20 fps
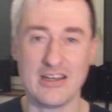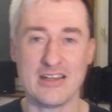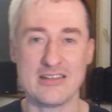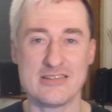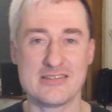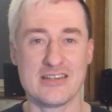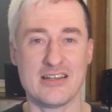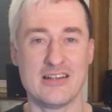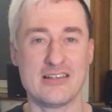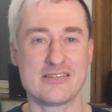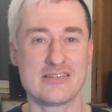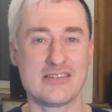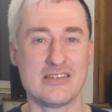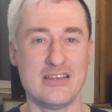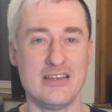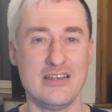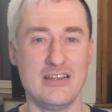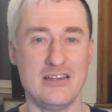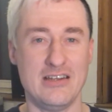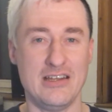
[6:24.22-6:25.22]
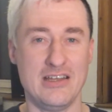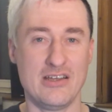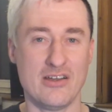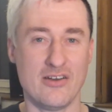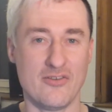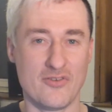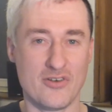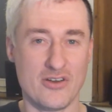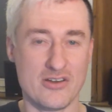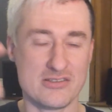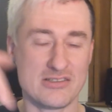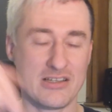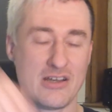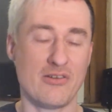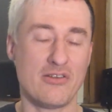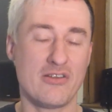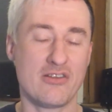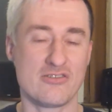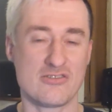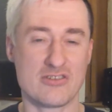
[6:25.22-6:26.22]
nightstyles.de. Link of course
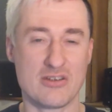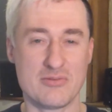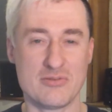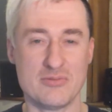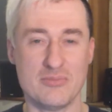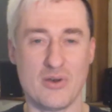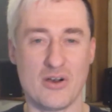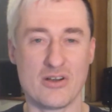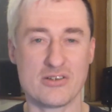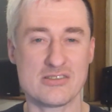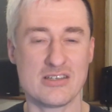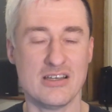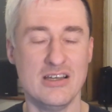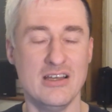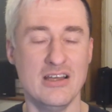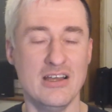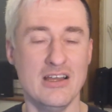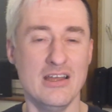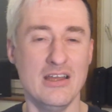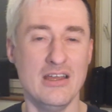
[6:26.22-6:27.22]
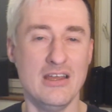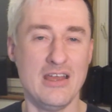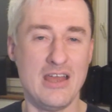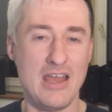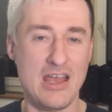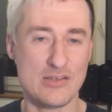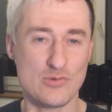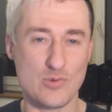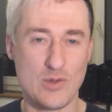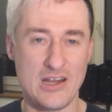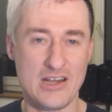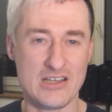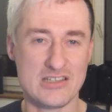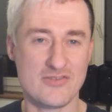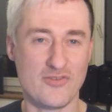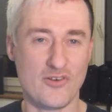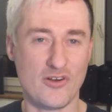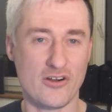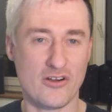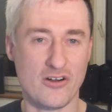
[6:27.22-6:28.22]
down in the description box, as well
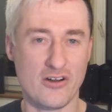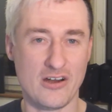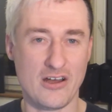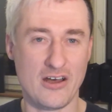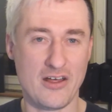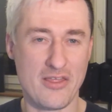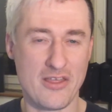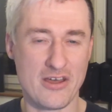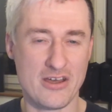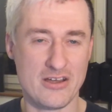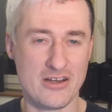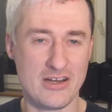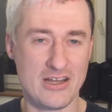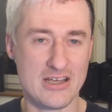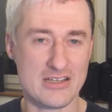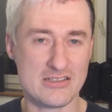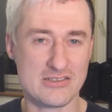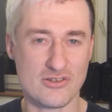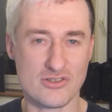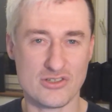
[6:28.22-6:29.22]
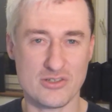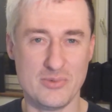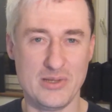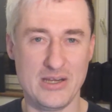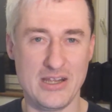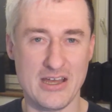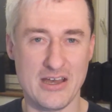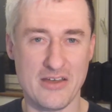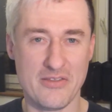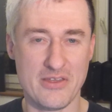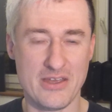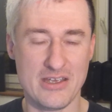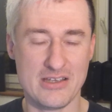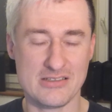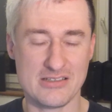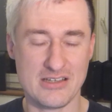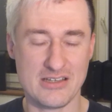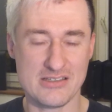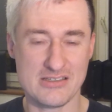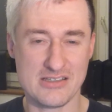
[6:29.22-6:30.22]
as for all other like social media
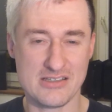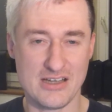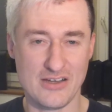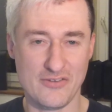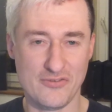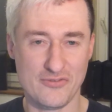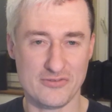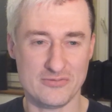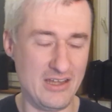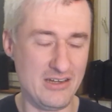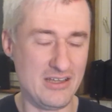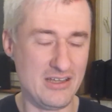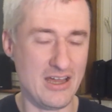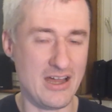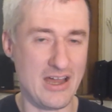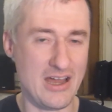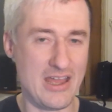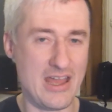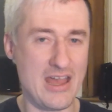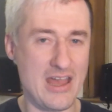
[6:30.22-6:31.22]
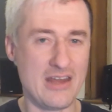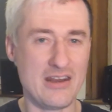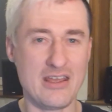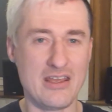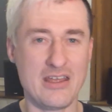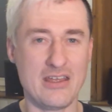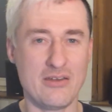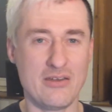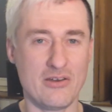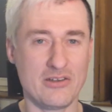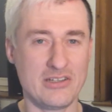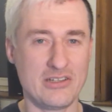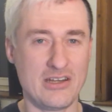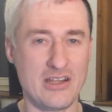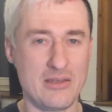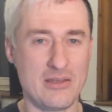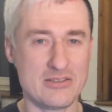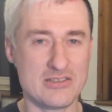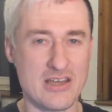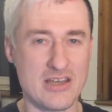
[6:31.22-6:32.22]
things and stuff. And yeah, I did
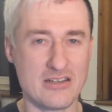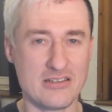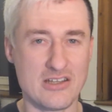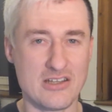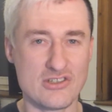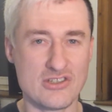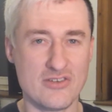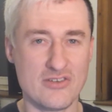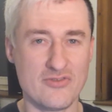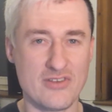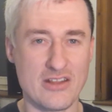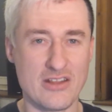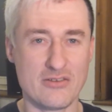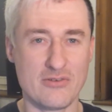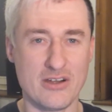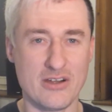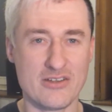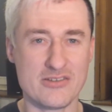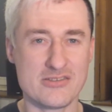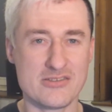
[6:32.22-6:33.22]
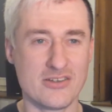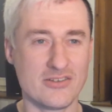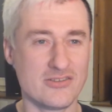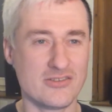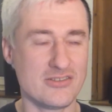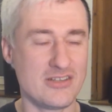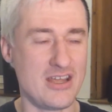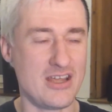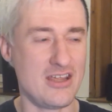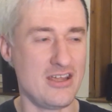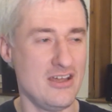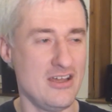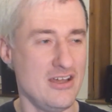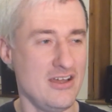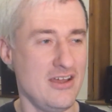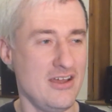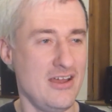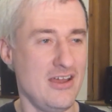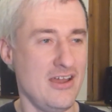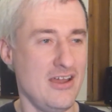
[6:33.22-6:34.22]
a Saturday shift at the record store today,
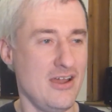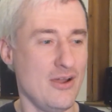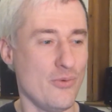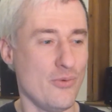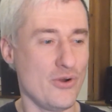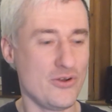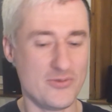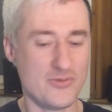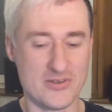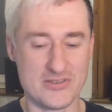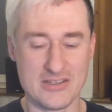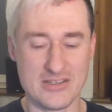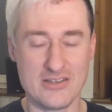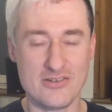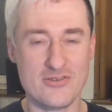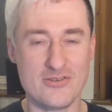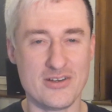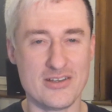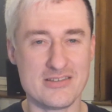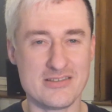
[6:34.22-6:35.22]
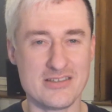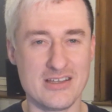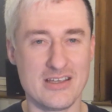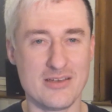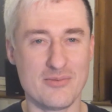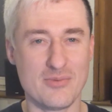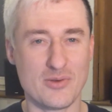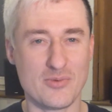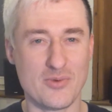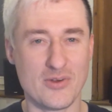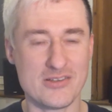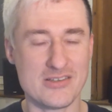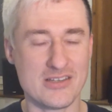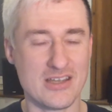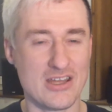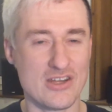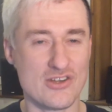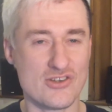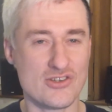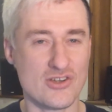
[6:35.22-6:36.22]
which was interesting, but once
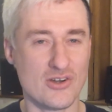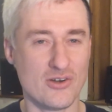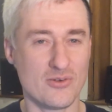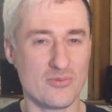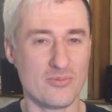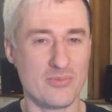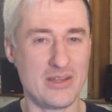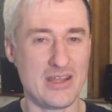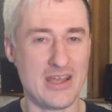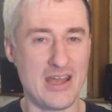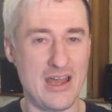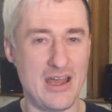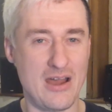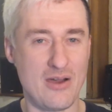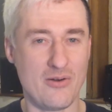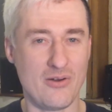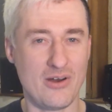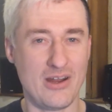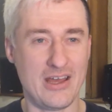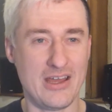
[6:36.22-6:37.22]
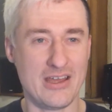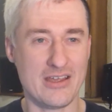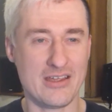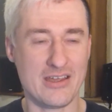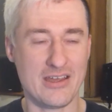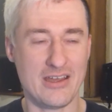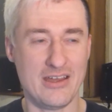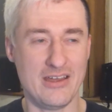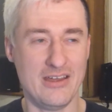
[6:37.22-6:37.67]
again showed me how like